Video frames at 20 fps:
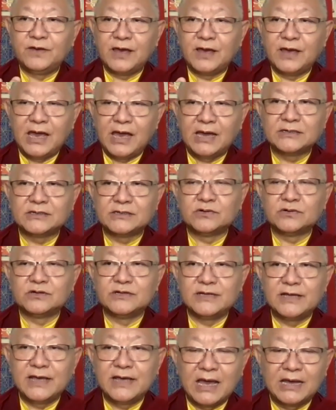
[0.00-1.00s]
act or
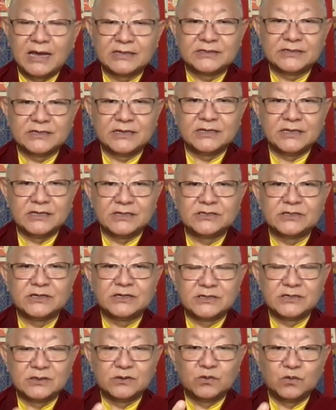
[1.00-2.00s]
react in a
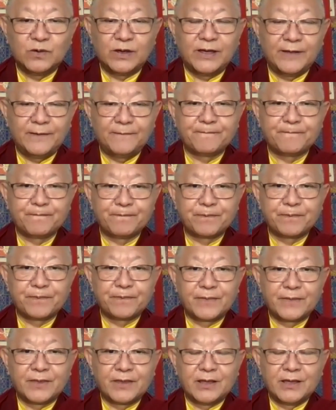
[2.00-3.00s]
certain way,
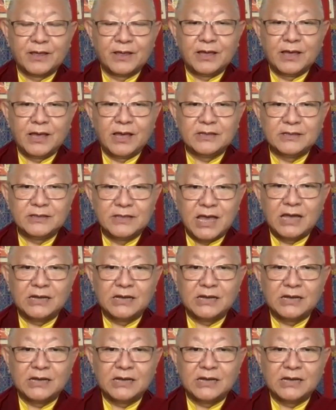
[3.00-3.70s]
and